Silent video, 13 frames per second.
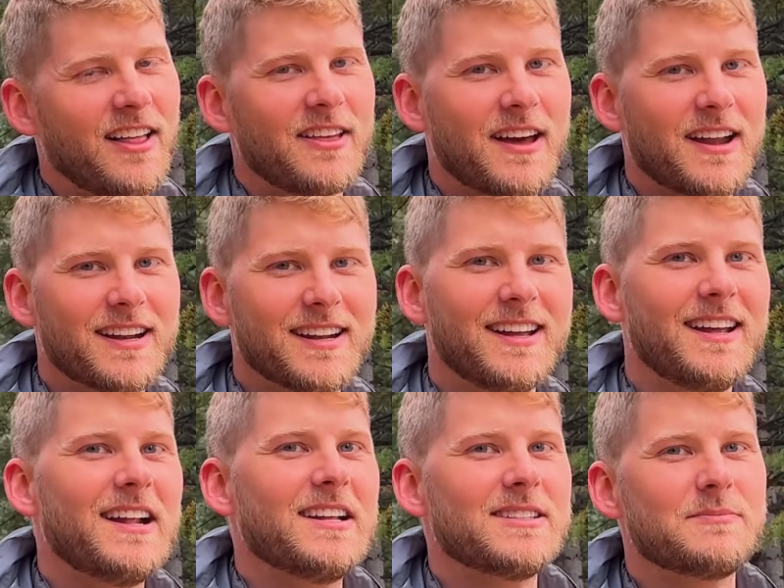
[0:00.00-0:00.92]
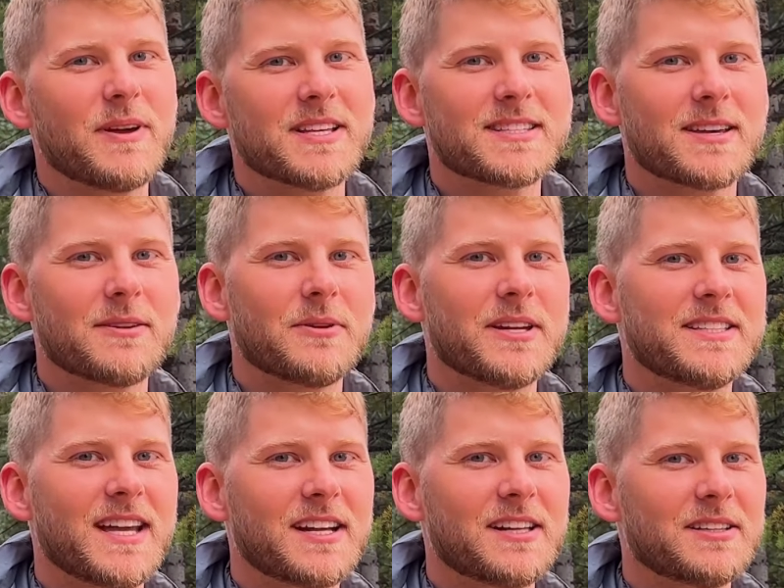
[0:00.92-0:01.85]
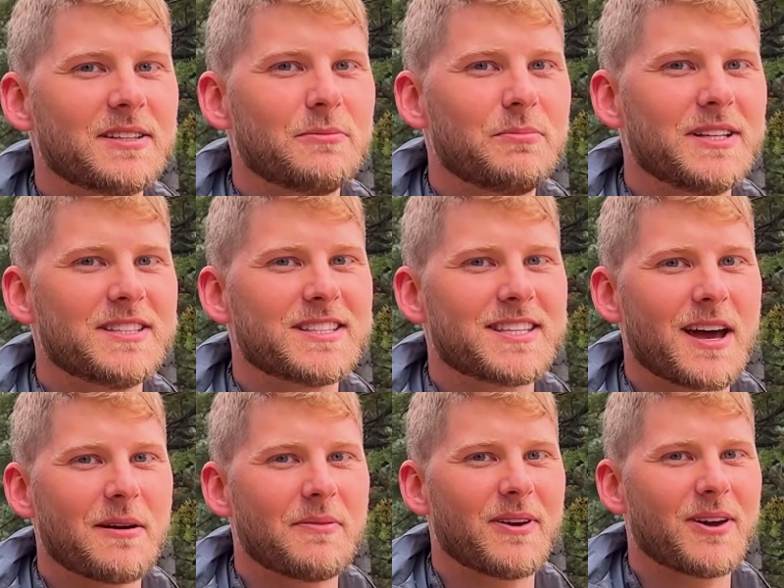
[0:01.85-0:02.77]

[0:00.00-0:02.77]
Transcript: uh, it's best that we take a little pit stop.